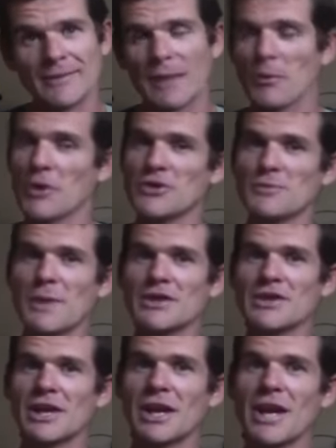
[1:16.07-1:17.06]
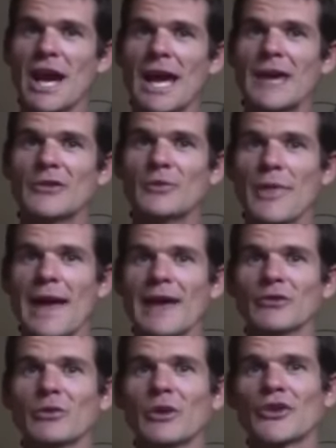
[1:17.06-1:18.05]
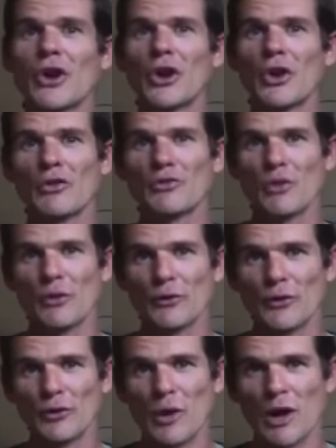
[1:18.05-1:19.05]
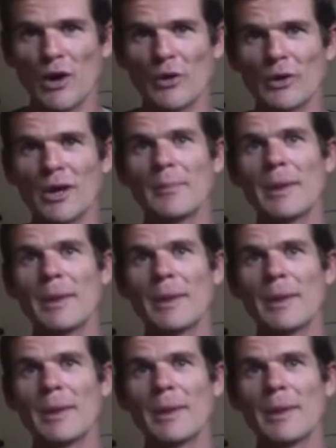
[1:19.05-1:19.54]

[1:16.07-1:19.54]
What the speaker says: Now, I won't mention any names, but that's what's going on in the raw food world.